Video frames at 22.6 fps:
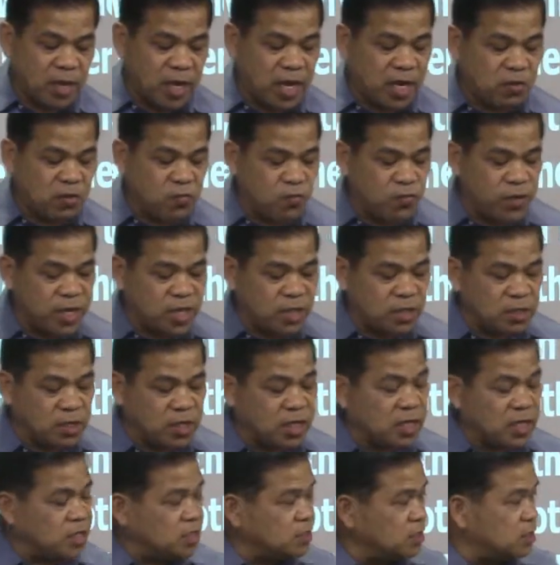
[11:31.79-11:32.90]
and with
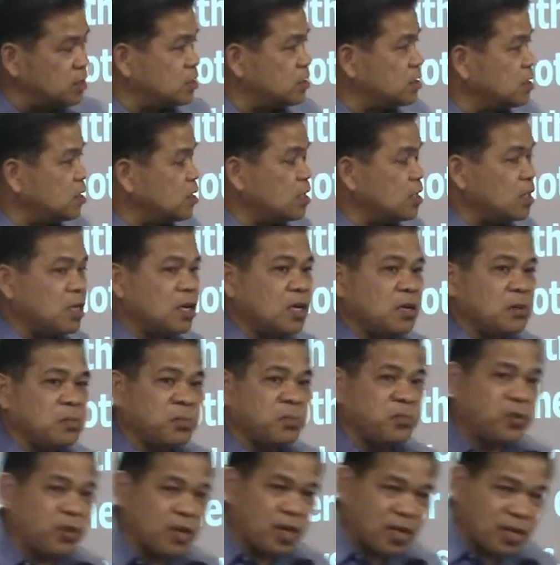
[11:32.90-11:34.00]
his
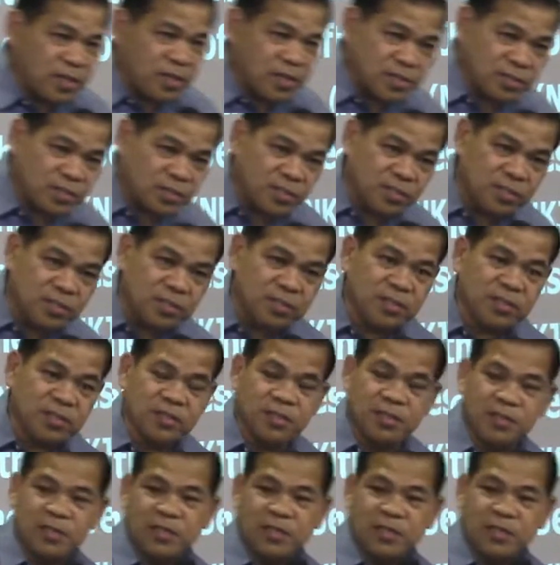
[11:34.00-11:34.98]
brothers.